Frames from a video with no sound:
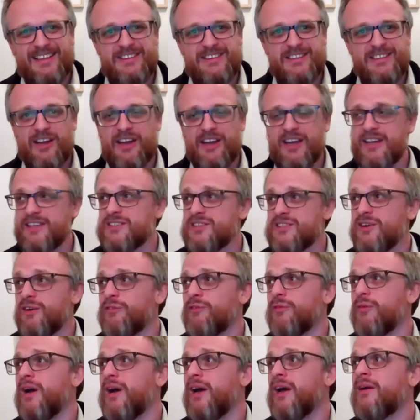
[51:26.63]
GIS
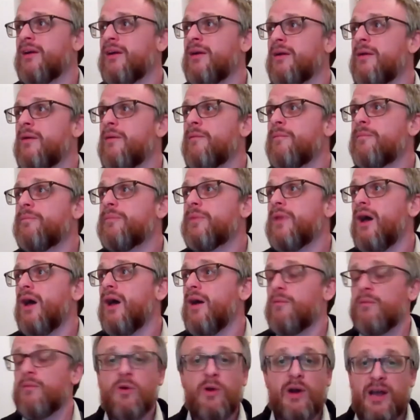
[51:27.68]
software.
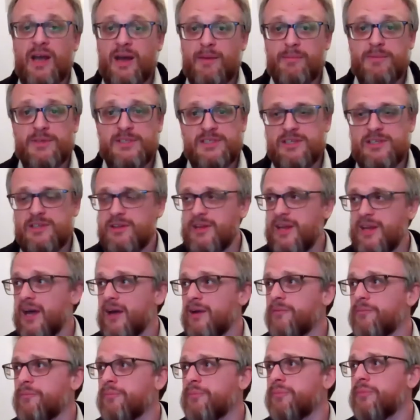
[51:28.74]
I'm quite happy to do
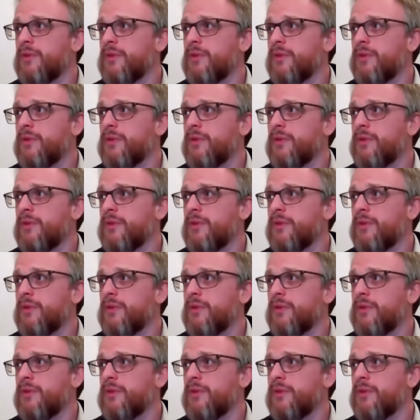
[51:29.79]
that,